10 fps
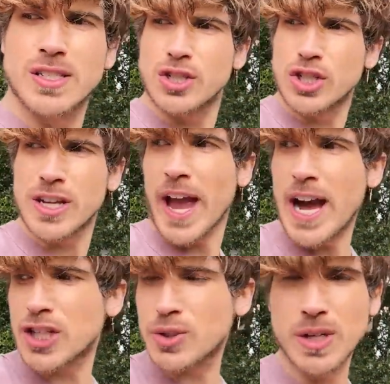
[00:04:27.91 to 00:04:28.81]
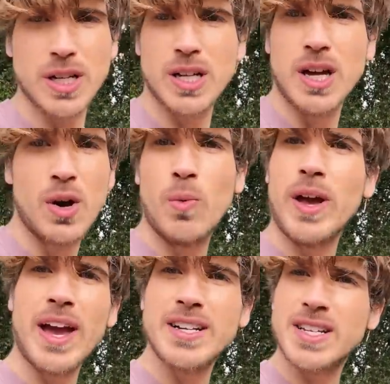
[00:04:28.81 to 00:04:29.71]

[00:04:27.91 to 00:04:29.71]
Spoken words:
Just a casual weekend